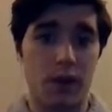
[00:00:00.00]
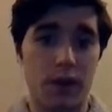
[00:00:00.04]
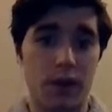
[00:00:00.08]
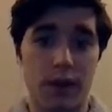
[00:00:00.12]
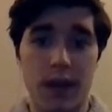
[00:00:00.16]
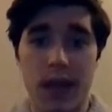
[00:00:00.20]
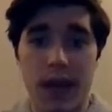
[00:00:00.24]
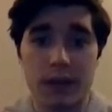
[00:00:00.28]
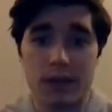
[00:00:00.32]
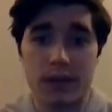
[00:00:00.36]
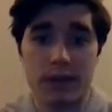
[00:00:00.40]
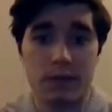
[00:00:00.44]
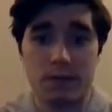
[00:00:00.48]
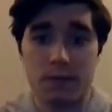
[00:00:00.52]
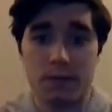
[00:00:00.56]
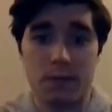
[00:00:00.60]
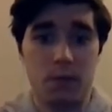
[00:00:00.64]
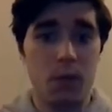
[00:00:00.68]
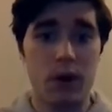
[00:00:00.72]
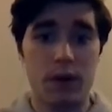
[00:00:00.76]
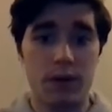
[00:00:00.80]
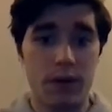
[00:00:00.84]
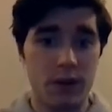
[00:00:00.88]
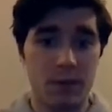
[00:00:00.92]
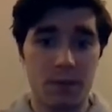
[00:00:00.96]
And that's
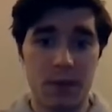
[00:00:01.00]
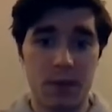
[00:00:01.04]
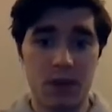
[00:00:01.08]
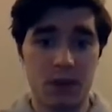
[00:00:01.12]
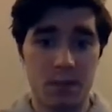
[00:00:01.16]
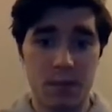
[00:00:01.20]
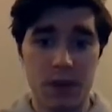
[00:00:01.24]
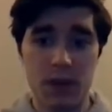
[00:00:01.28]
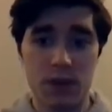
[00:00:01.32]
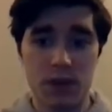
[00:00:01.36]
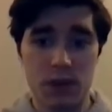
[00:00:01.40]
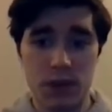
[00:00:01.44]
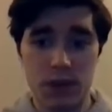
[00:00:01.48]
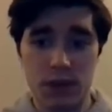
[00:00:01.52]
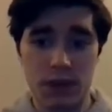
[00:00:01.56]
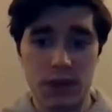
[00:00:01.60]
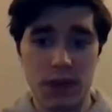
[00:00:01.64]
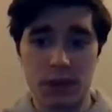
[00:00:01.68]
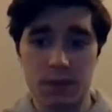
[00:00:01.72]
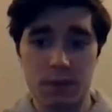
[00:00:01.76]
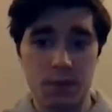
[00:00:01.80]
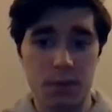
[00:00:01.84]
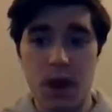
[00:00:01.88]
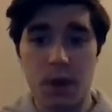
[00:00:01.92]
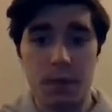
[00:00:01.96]
one of his best pitches.
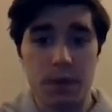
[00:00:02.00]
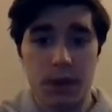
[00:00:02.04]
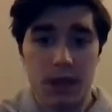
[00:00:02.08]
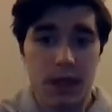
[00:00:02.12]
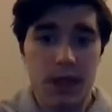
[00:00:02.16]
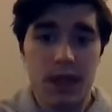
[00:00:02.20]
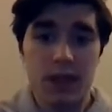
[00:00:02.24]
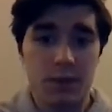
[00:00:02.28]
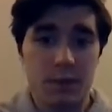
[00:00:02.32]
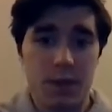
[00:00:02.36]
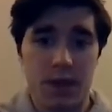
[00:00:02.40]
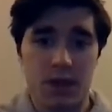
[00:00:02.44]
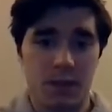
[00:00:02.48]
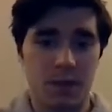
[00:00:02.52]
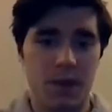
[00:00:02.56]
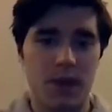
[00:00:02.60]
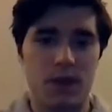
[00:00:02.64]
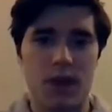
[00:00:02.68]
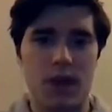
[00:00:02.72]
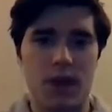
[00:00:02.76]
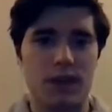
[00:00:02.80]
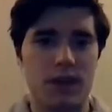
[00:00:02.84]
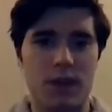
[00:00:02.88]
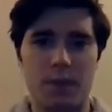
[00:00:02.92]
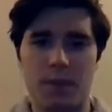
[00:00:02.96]
That's probably his best pitch
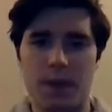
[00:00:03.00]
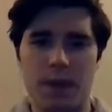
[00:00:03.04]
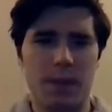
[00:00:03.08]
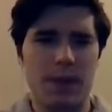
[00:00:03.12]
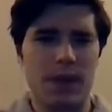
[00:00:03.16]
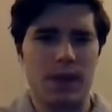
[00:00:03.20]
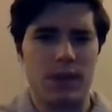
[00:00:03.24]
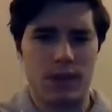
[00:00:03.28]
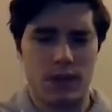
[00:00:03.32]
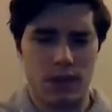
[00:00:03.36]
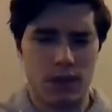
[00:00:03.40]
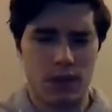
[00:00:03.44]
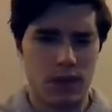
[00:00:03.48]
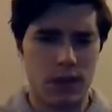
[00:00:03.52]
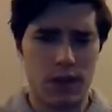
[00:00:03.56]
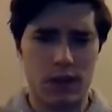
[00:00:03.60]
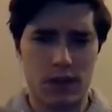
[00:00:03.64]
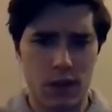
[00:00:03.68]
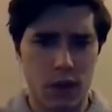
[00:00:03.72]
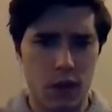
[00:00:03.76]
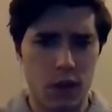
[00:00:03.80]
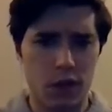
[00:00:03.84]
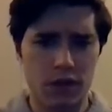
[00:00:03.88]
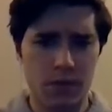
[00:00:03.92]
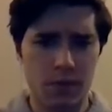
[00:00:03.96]
outside maybe his
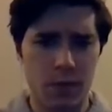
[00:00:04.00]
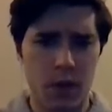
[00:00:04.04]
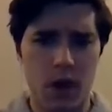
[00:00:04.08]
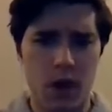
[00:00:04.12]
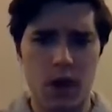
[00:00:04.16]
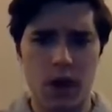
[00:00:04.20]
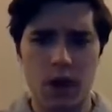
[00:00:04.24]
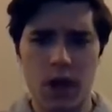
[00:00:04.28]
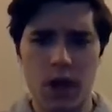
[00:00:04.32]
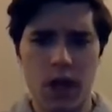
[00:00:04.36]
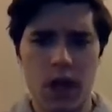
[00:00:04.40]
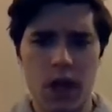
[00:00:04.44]
curveball.